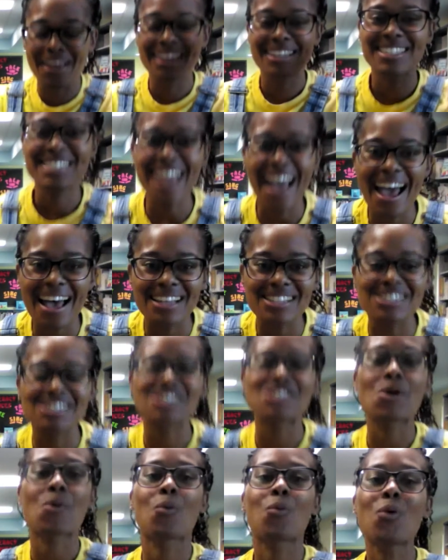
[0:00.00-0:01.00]
Yes,
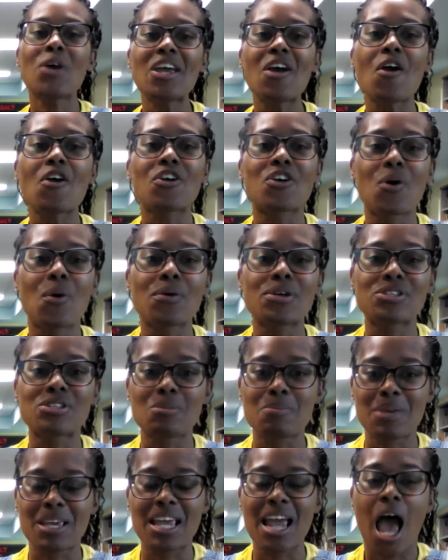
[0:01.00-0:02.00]
so we are going
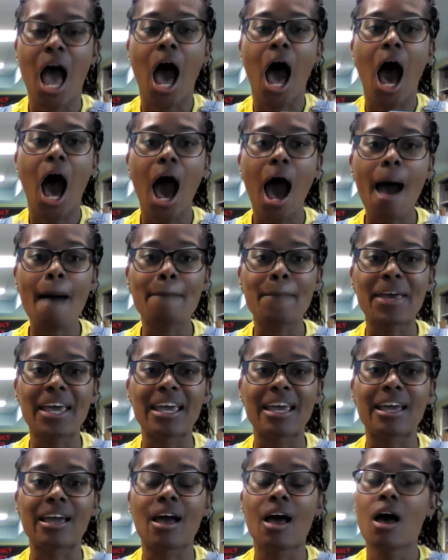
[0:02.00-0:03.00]
to be
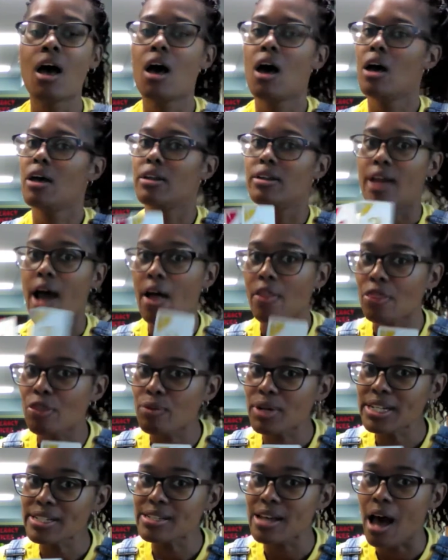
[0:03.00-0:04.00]
hopping not
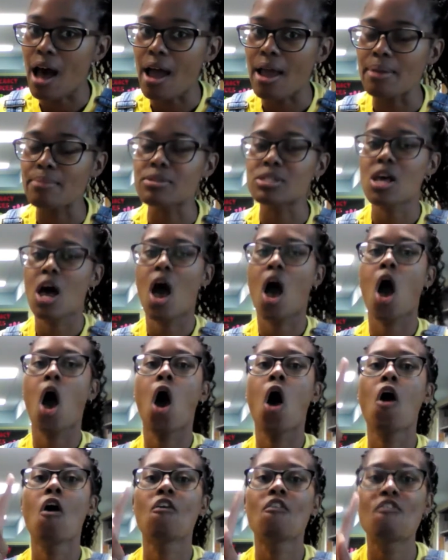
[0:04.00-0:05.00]
3 times,
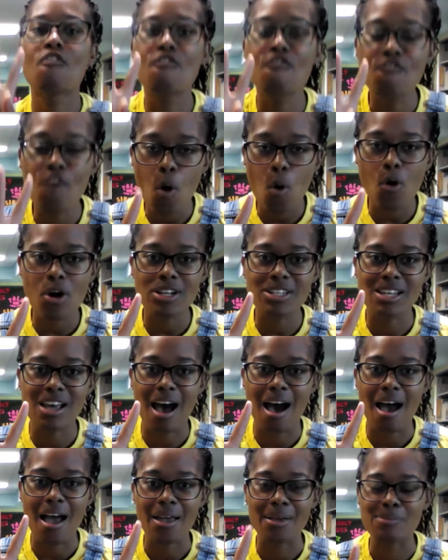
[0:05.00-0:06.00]
4
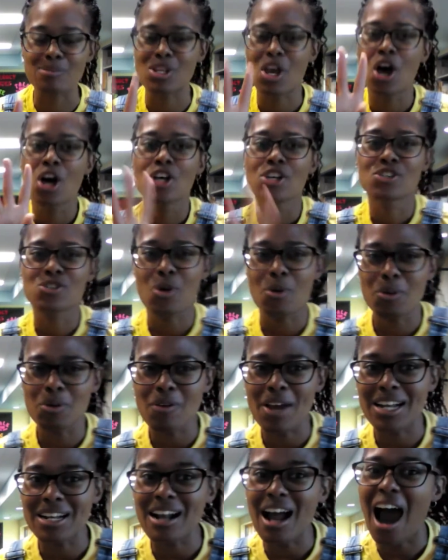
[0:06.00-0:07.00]
times. So are we
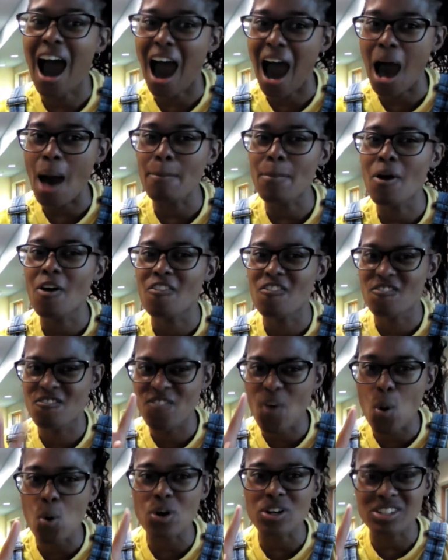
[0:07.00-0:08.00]
ready to hop
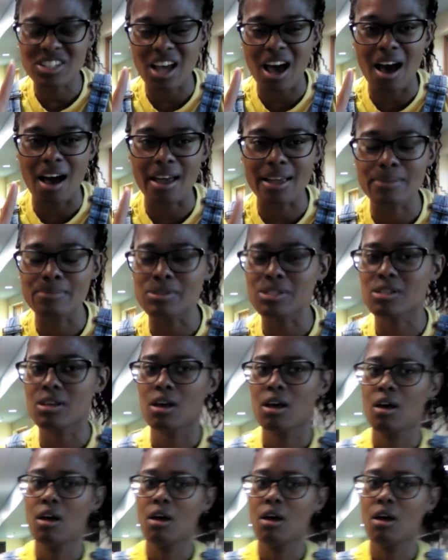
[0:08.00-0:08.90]
4 times?